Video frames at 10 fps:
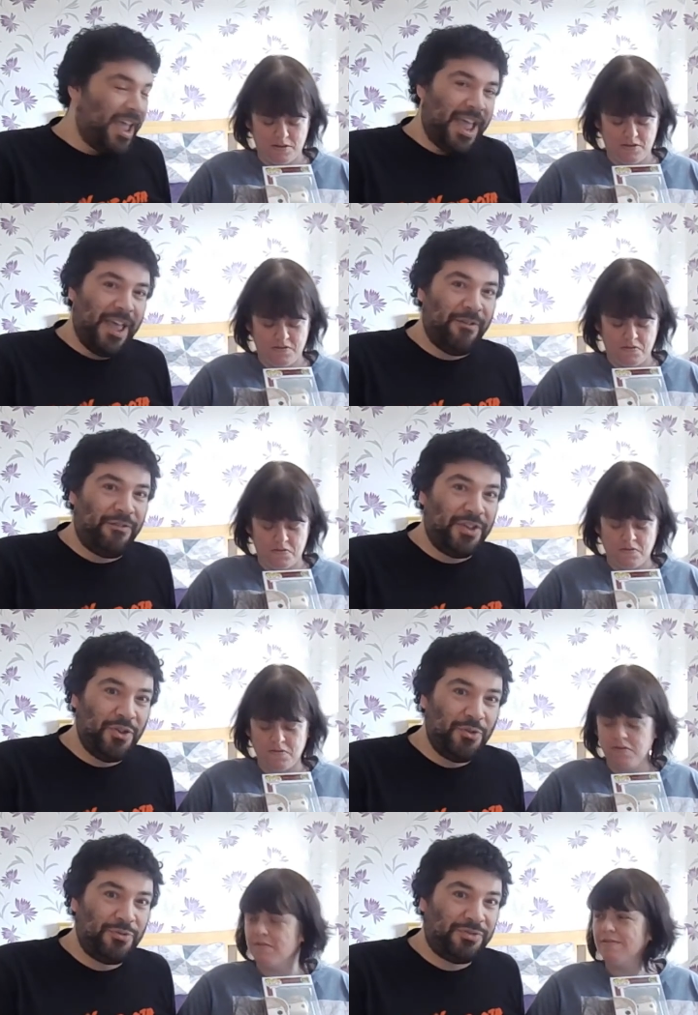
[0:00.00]
Speaker 1: if
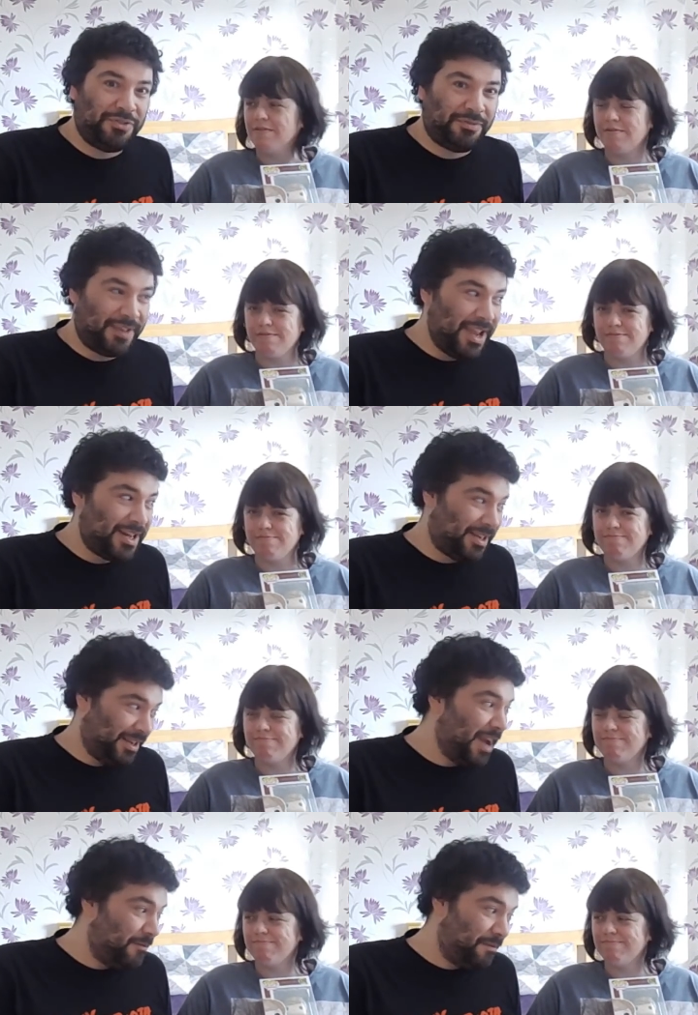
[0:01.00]
you did,
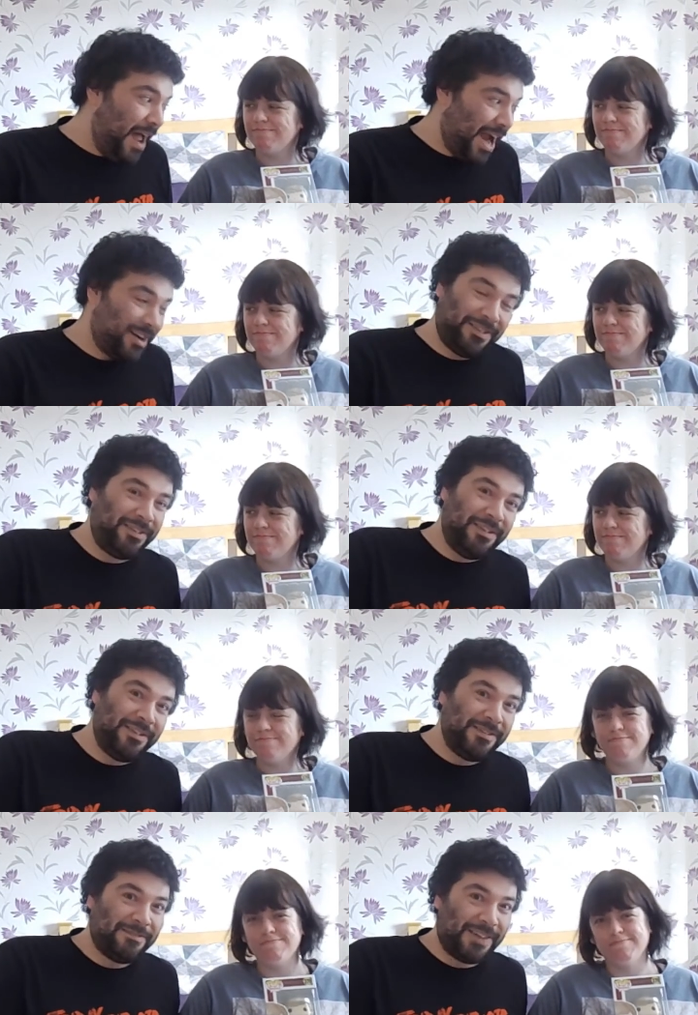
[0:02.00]
in fact,
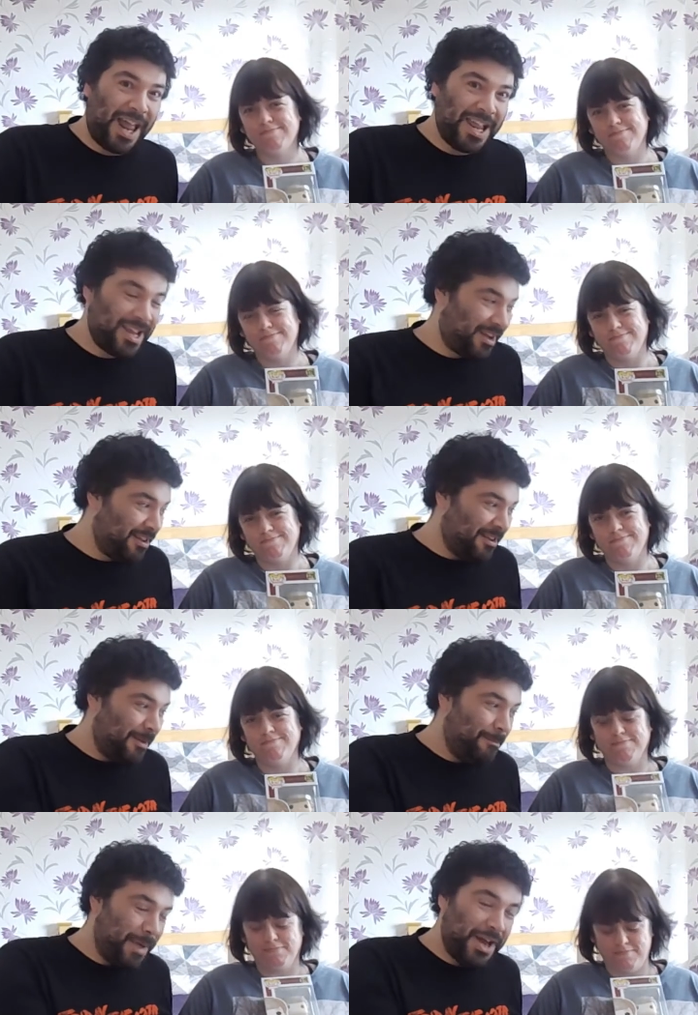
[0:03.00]
like
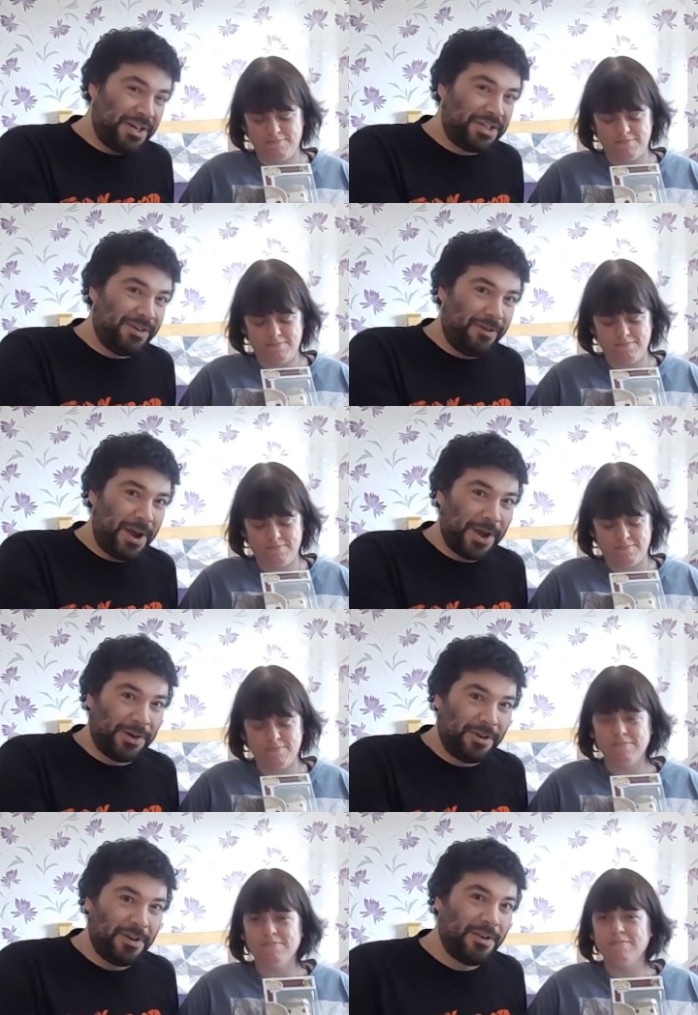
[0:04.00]
Murder, She Wrote,
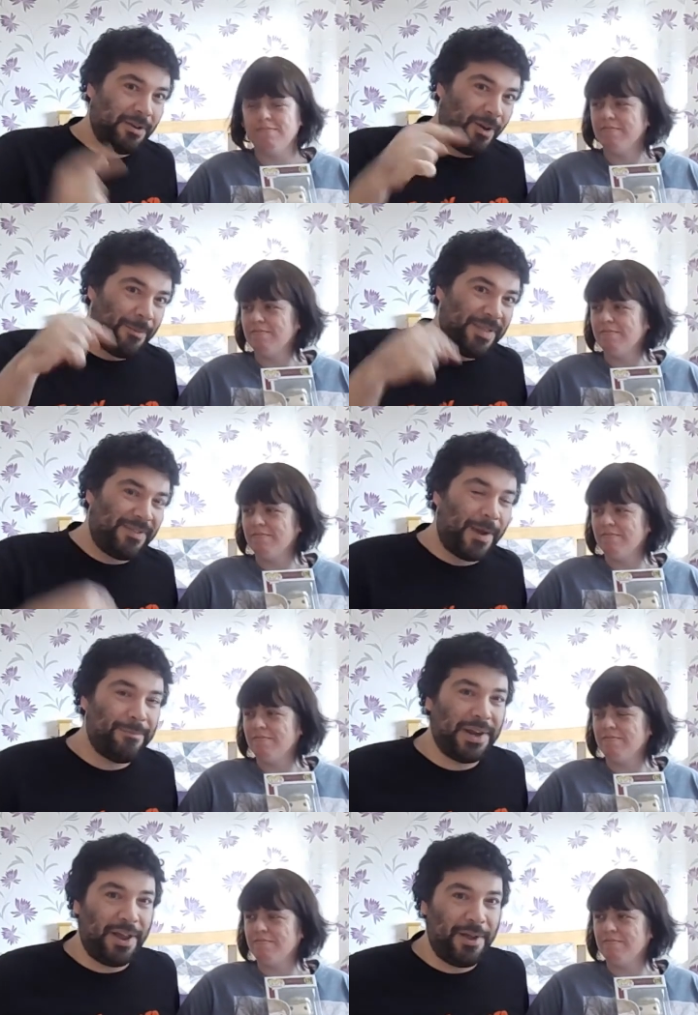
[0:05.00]
comment down
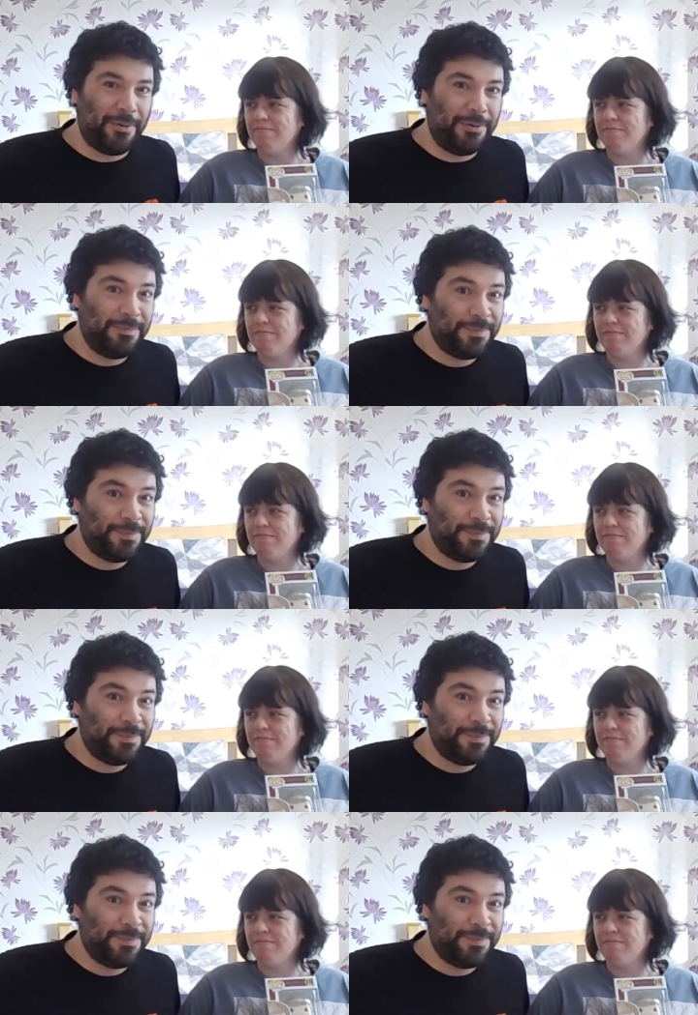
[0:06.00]
below.